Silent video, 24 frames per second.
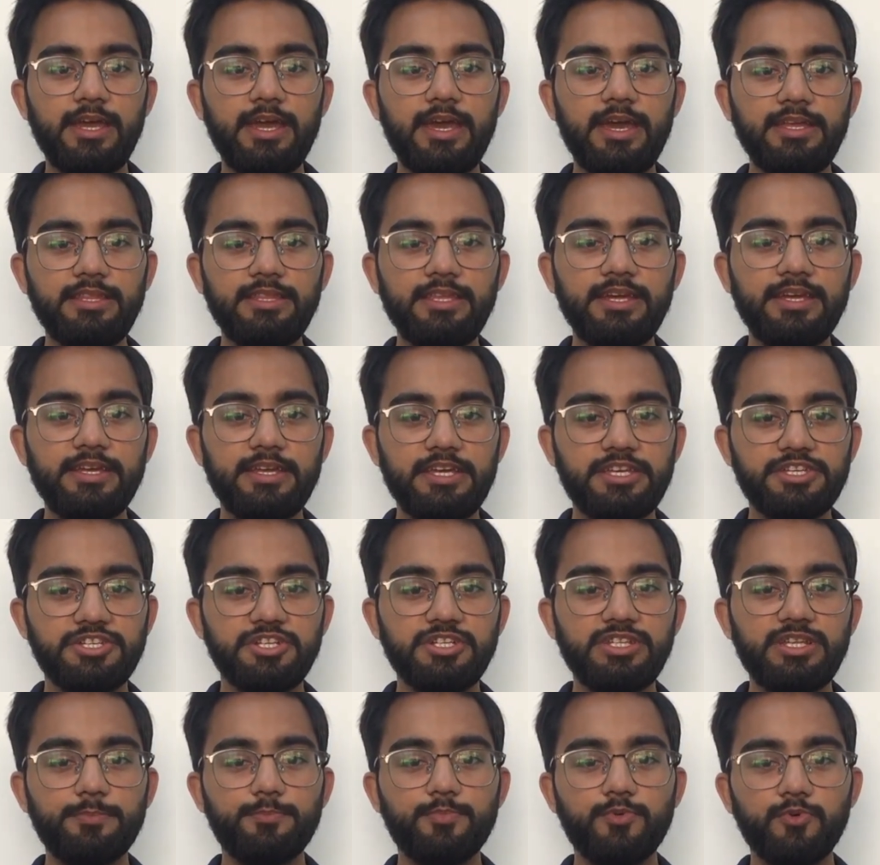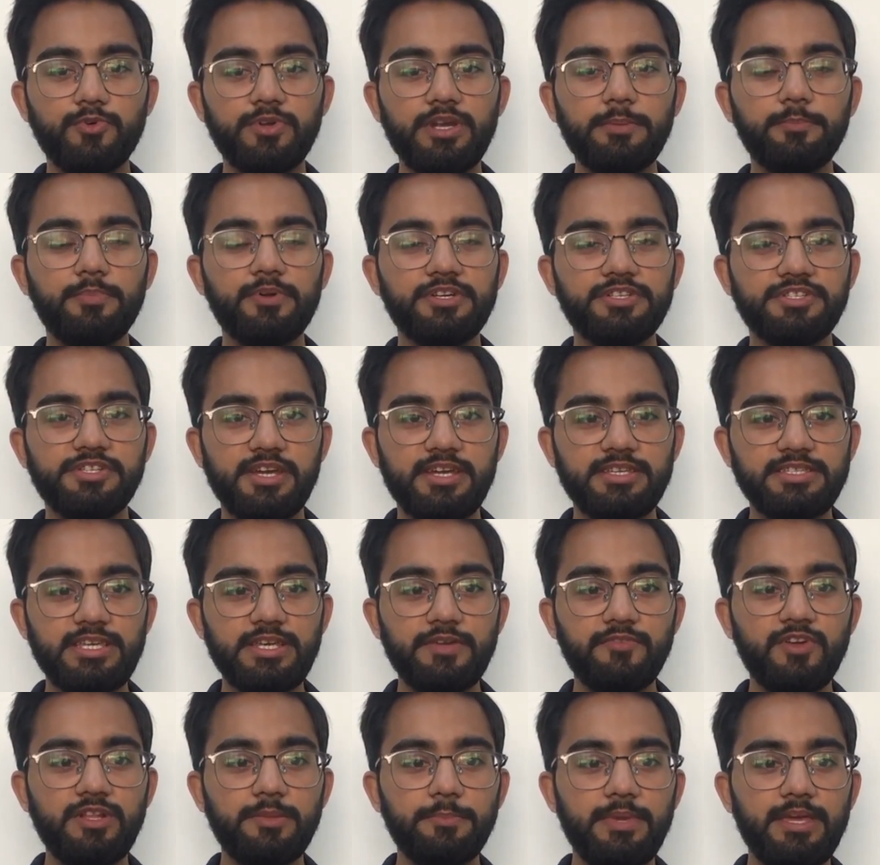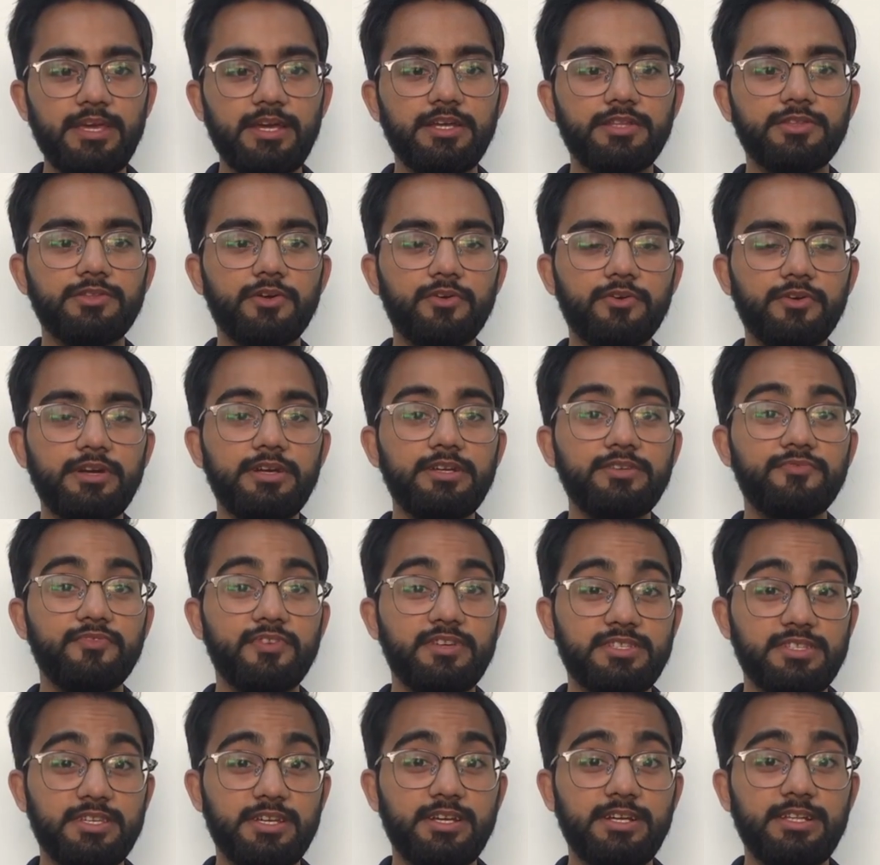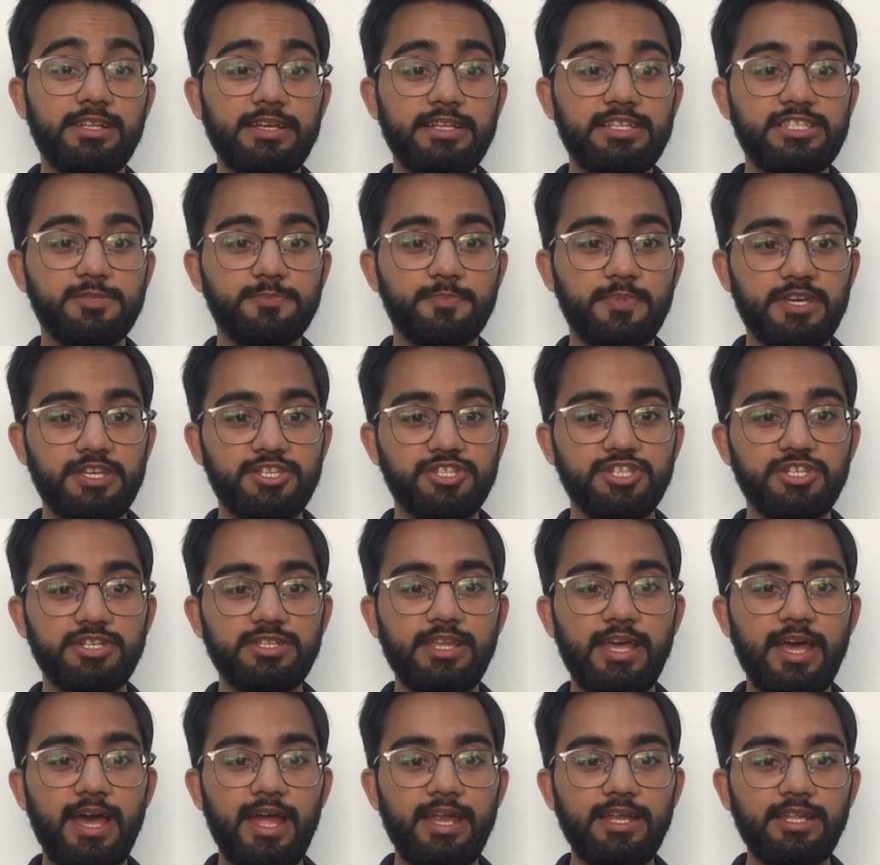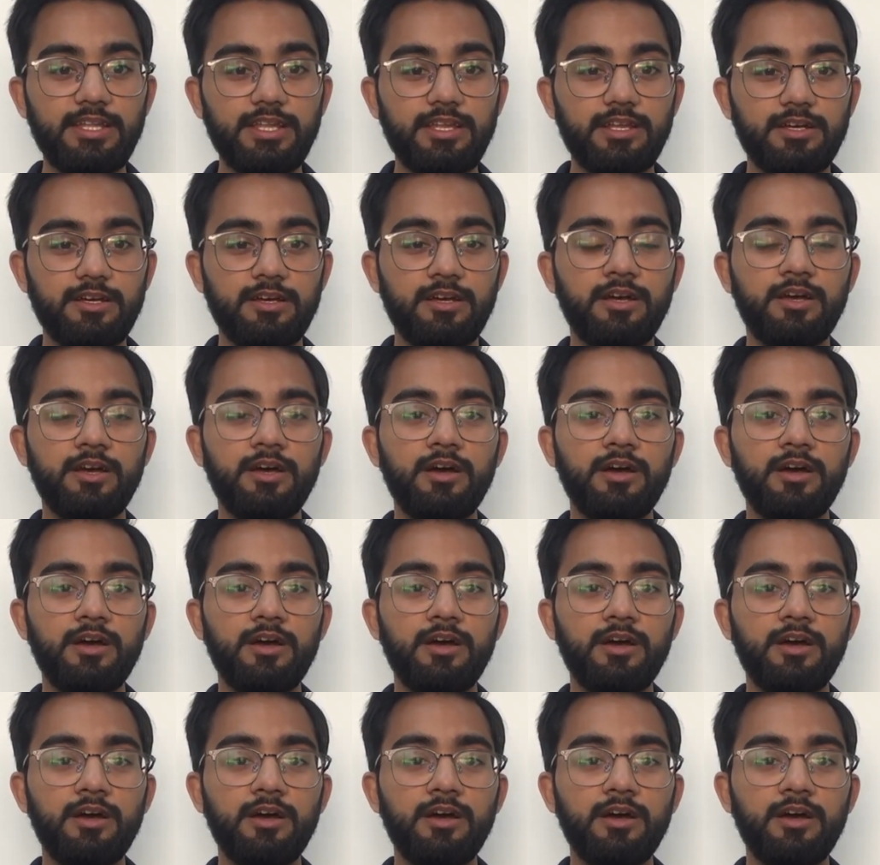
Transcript: In addition, a prudent purchaser will make a thorough physical inspection and